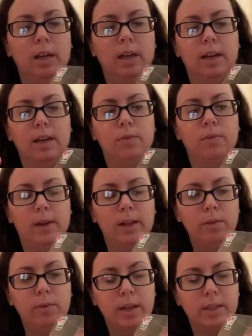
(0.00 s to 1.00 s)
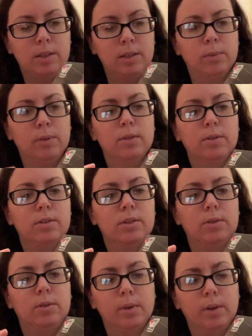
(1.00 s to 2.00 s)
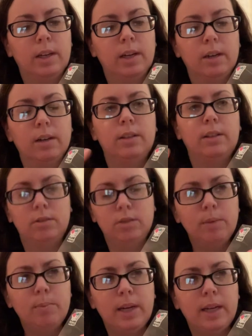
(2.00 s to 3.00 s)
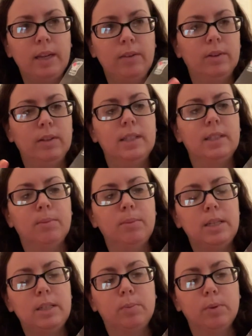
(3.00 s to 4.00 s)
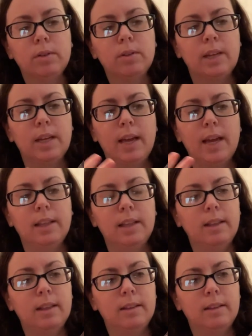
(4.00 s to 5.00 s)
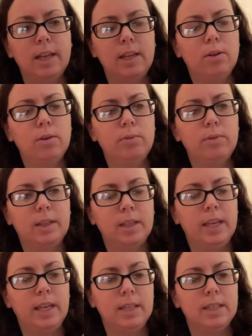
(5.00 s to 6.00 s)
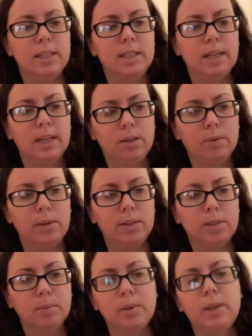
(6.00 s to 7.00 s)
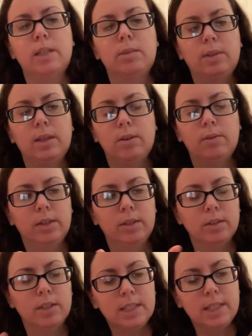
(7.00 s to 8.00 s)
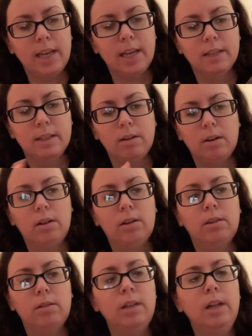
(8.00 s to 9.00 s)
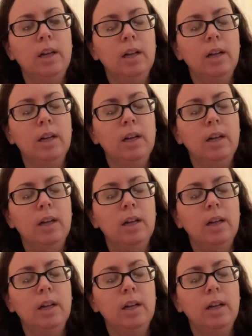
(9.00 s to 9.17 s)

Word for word: uh, fellow customers who are there usually buying for like somebody's birthday, and they know that the kid is into LOL Surprise, but they don't understand at all